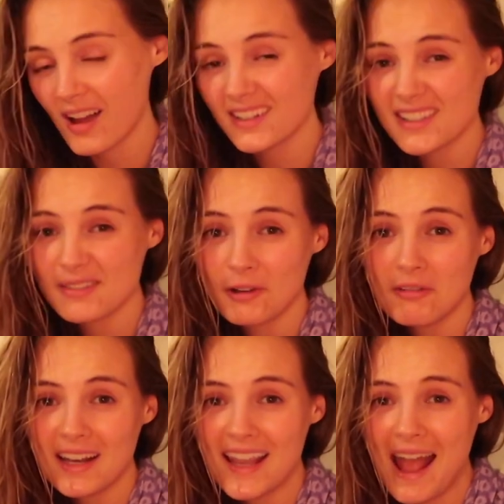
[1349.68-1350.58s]
just feel
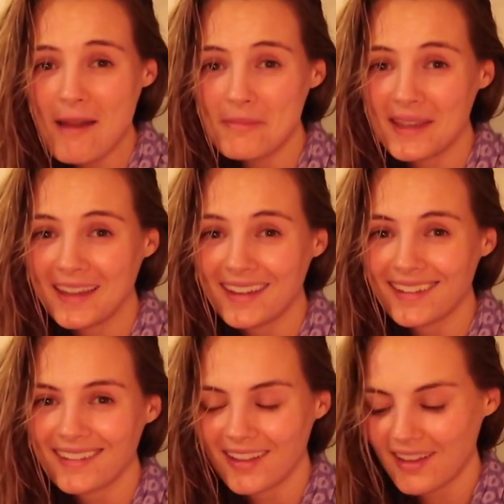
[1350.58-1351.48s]
really happy,
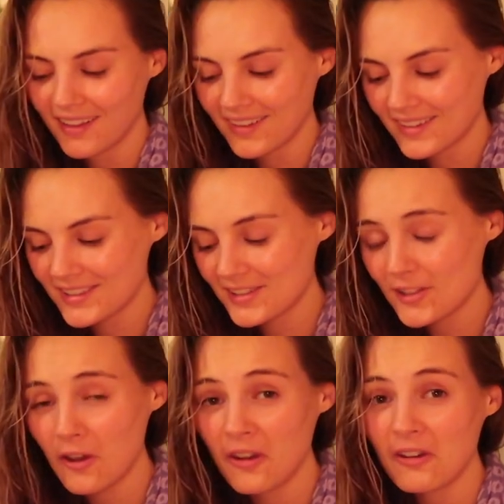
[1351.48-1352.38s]

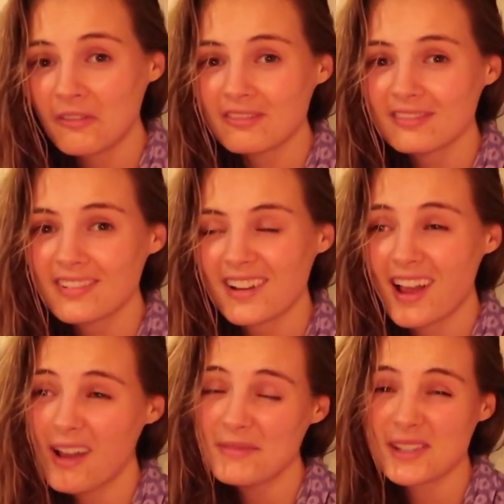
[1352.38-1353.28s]
so
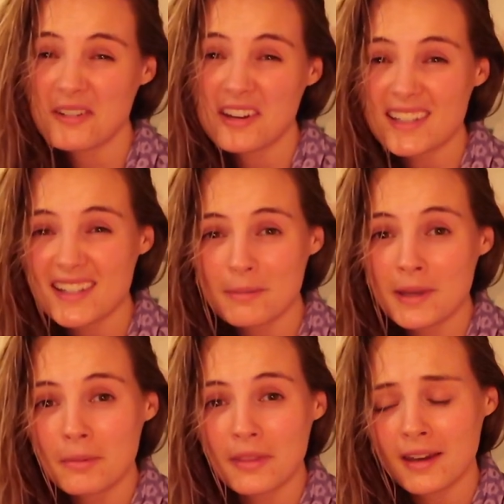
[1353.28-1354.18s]
I'm sorry to the
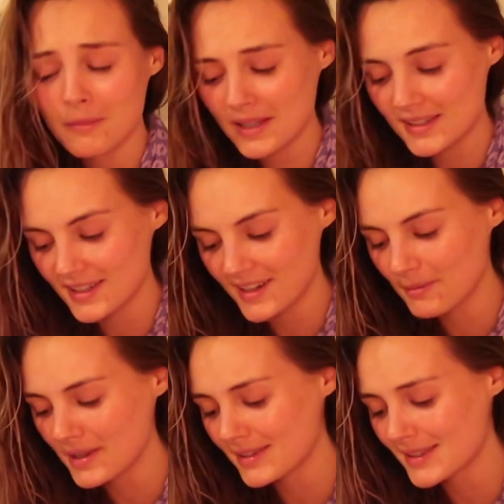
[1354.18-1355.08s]
people that are messaging
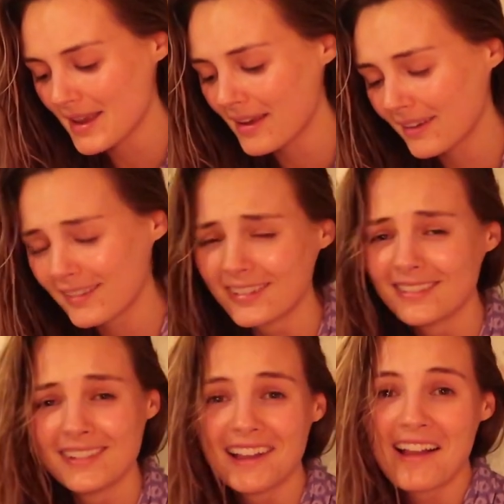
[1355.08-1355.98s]
me saying
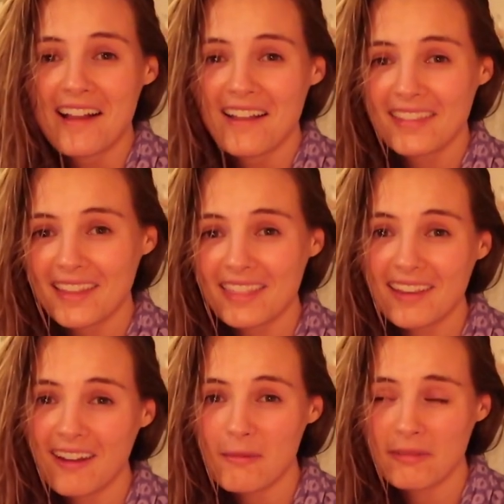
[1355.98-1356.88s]
they
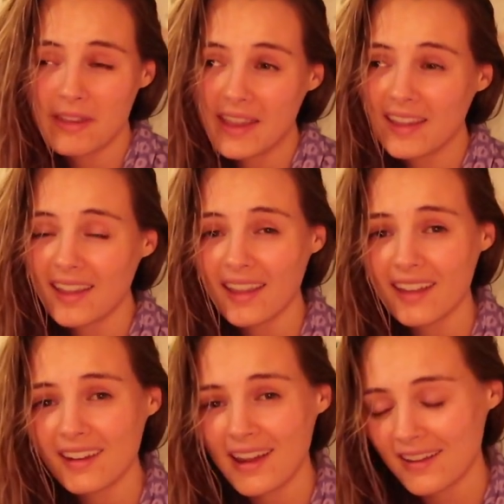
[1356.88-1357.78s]
think I'm faking
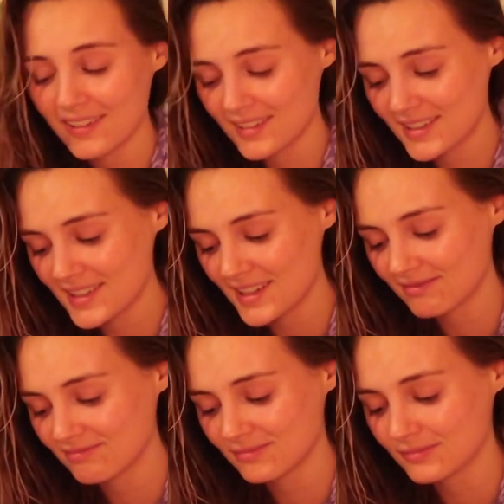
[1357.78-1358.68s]
it, and it,
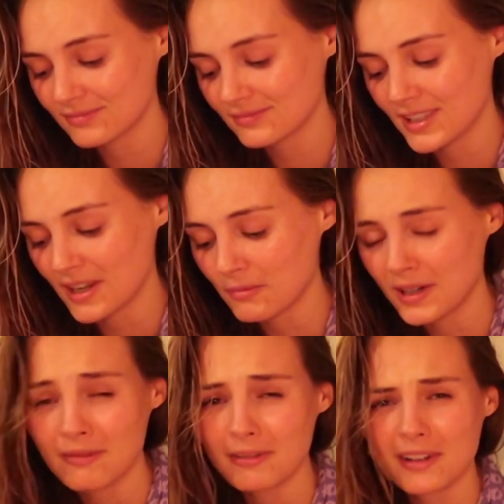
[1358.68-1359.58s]
you know,
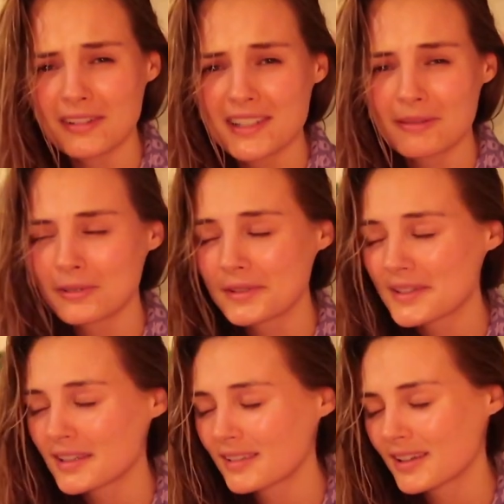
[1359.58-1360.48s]
whatever else it was
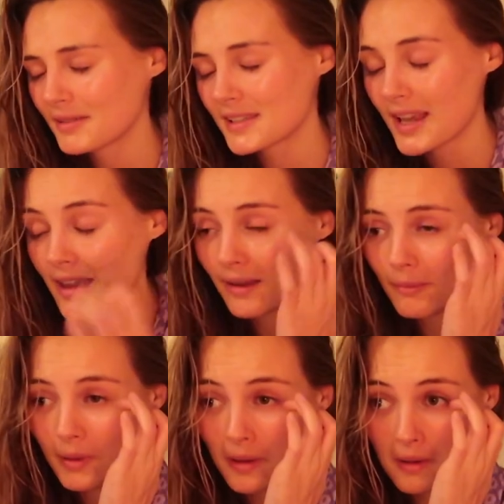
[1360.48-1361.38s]
that they were
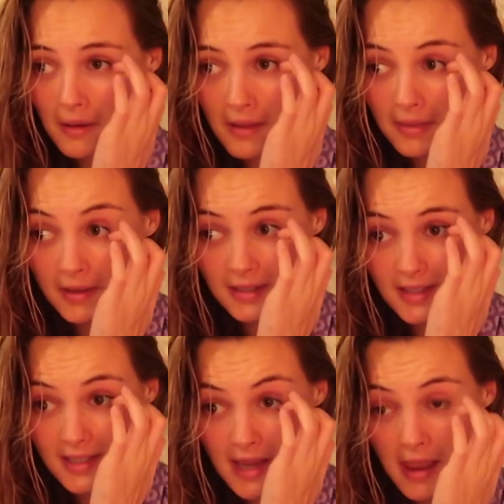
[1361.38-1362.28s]
saying, but at the end of
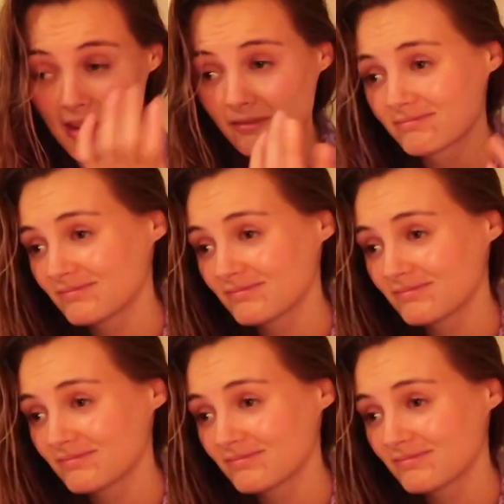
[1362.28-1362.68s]
the day,